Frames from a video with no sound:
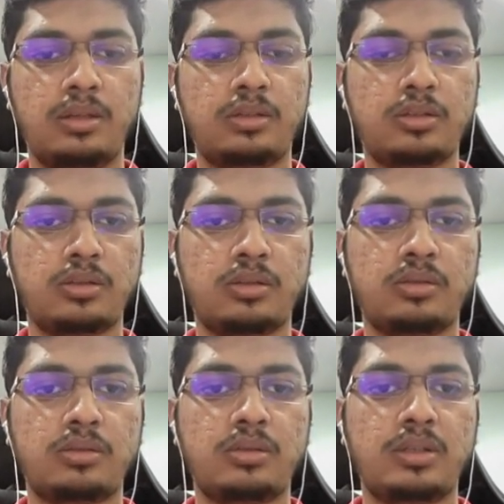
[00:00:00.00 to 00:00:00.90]
so
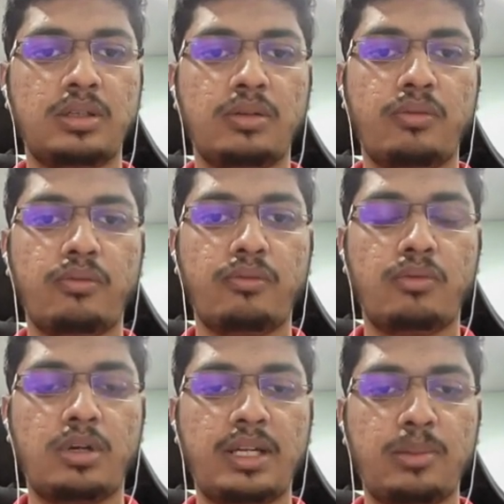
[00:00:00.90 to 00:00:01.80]

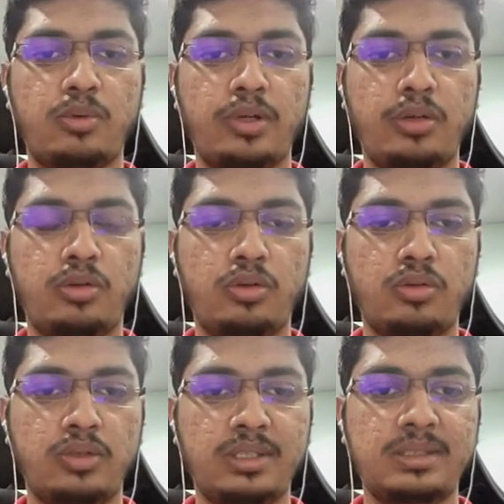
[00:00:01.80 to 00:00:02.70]
what I'm going to
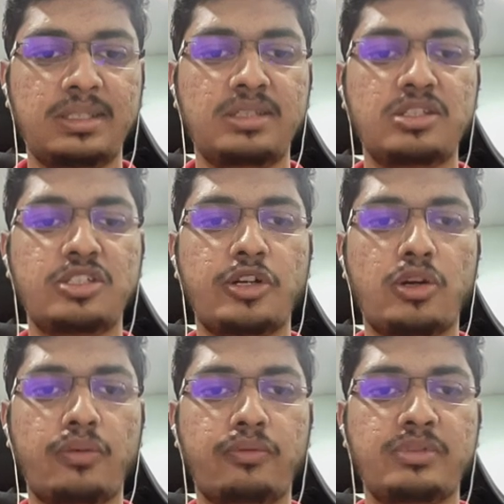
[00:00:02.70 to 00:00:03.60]
do is, instead
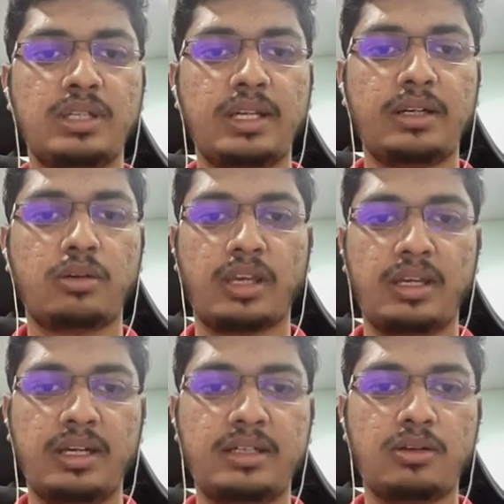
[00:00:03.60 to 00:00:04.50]
of select, okay,
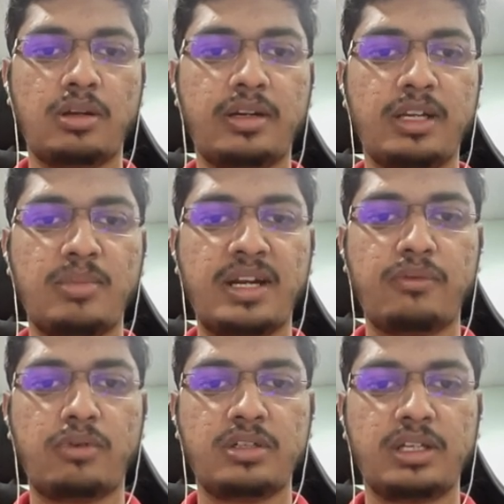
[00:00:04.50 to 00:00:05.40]
it already by
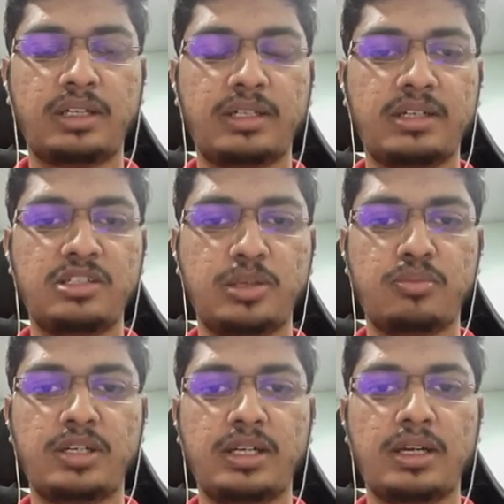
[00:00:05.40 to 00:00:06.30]
default selected
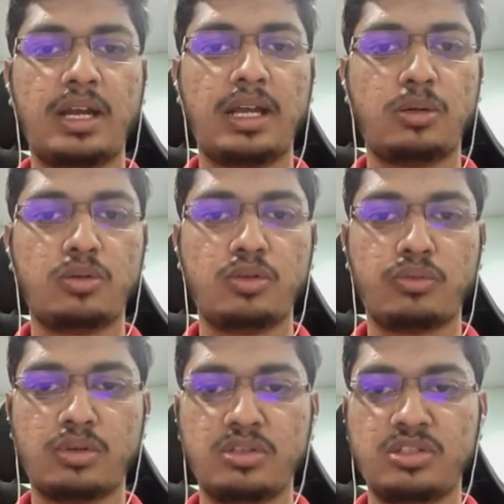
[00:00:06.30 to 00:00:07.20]
ship date. I don't
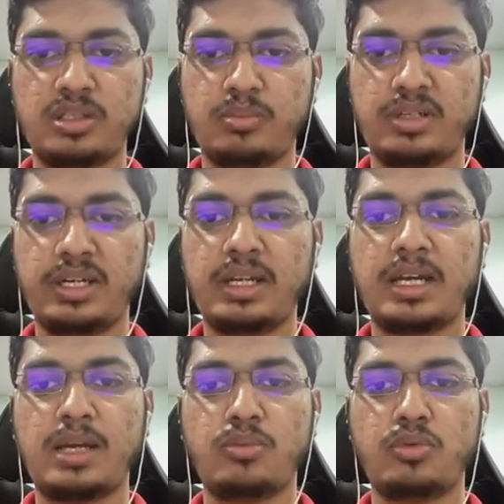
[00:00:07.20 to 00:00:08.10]
want ship date.
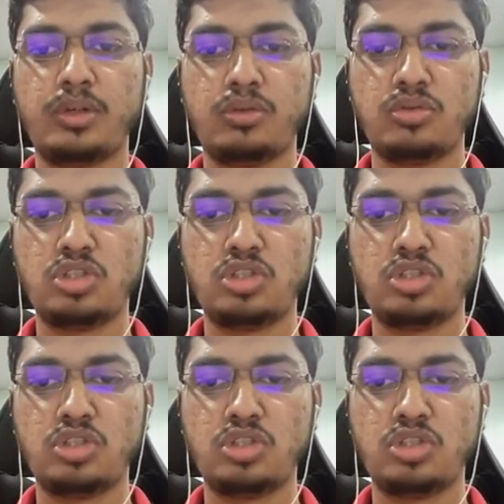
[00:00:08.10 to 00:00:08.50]
I'm going to